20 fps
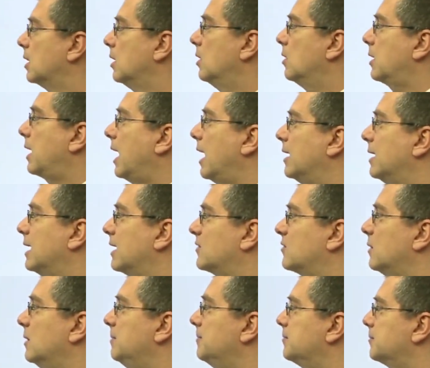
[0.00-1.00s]
Okay,
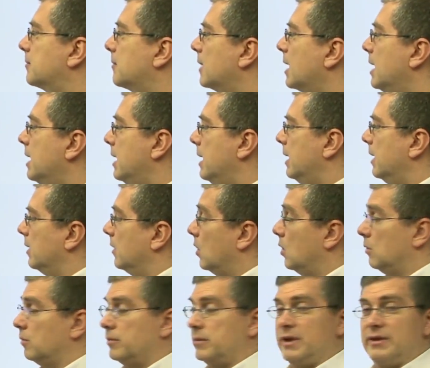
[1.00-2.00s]
next one.
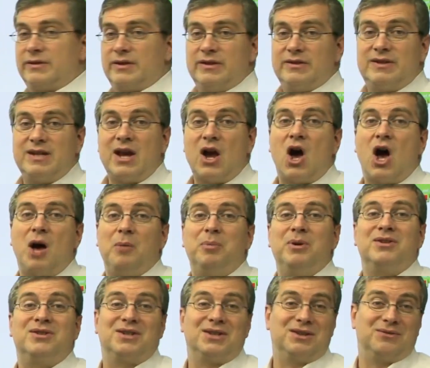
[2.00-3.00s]
Oh, this is the
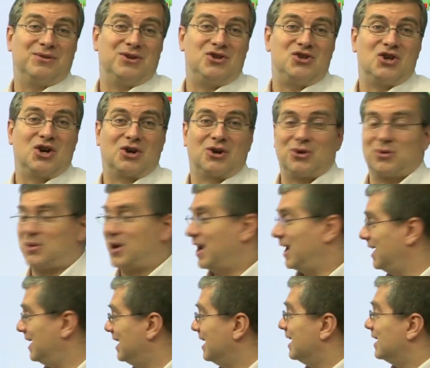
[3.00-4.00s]
opposite of a jungle,
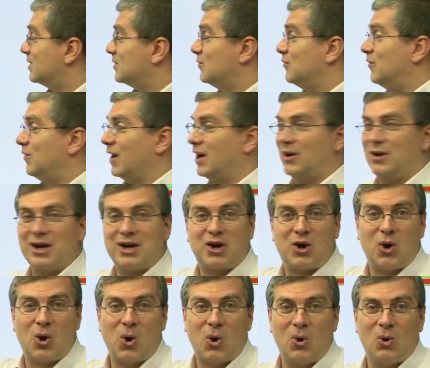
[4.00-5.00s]
right? It's very
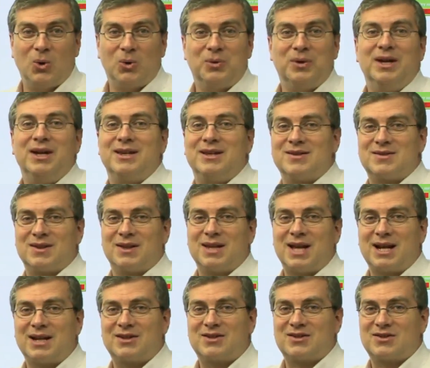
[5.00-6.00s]
cold. There's a
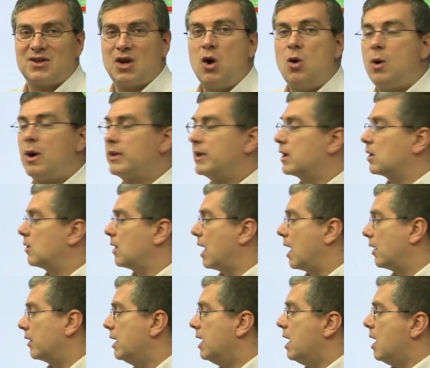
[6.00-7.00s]
lot of snow on the
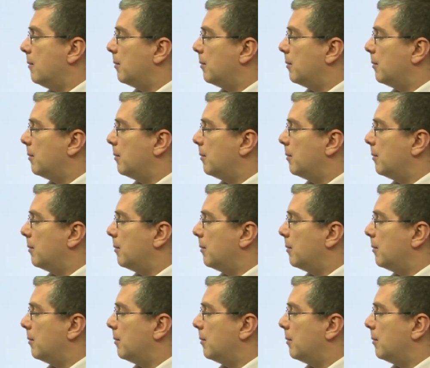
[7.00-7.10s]
ground.